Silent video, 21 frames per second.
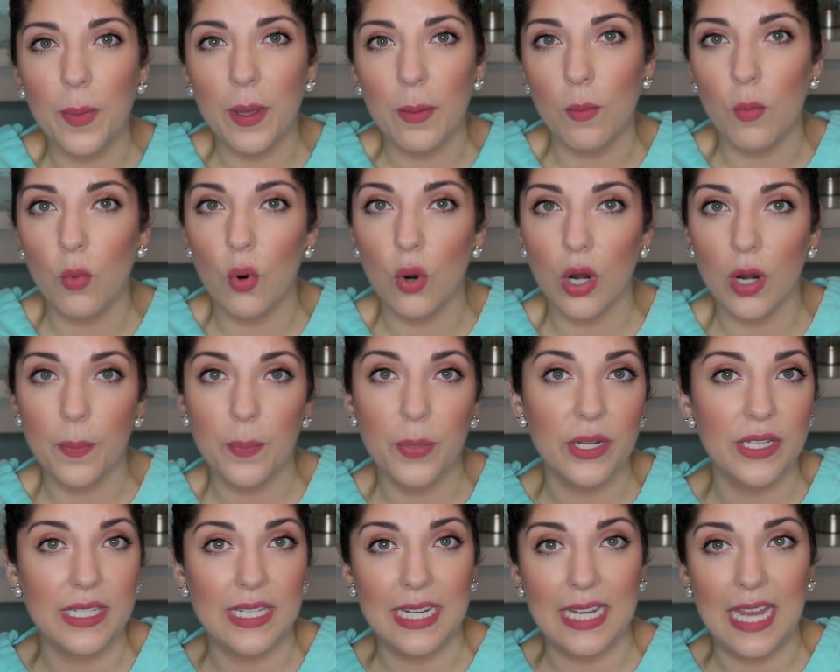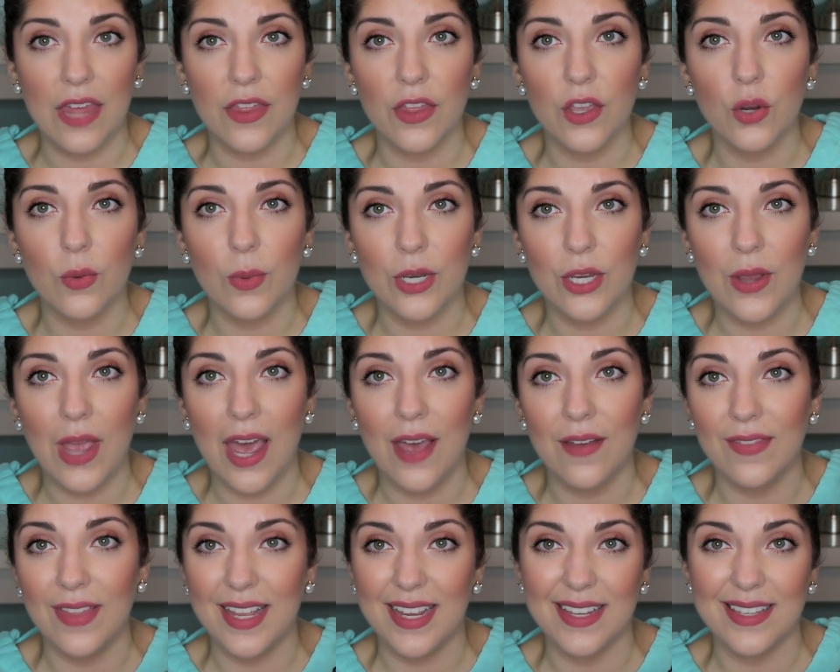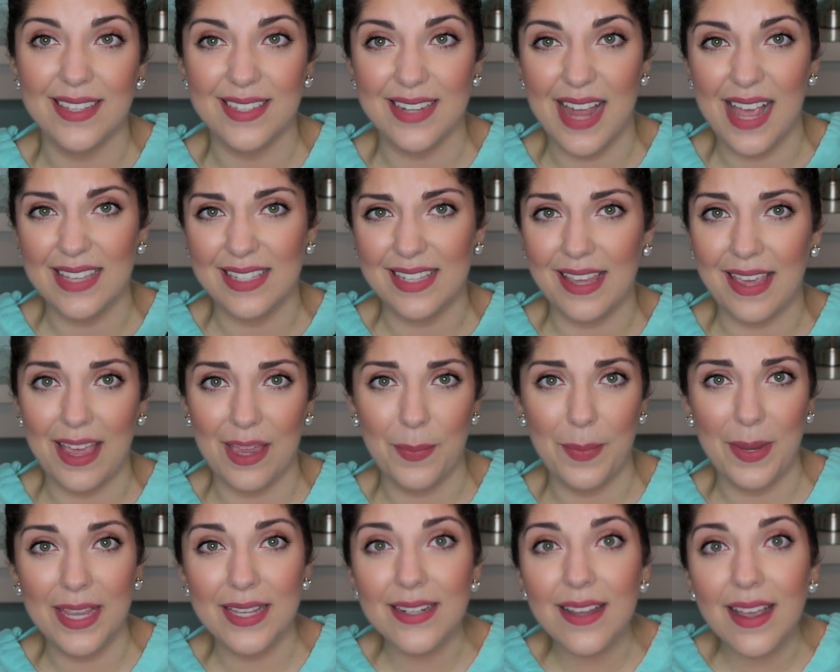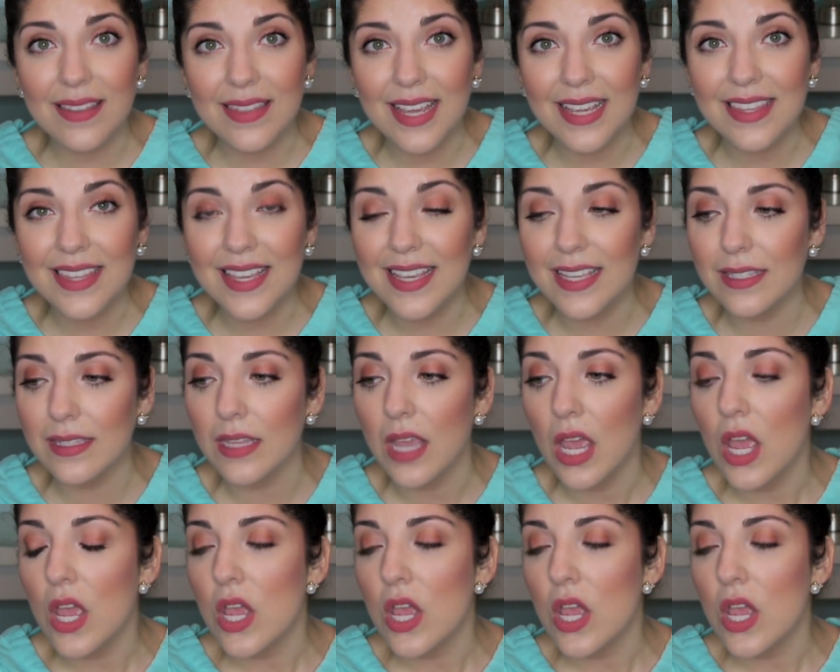bit more put together when you have like a snazzy headband on like this.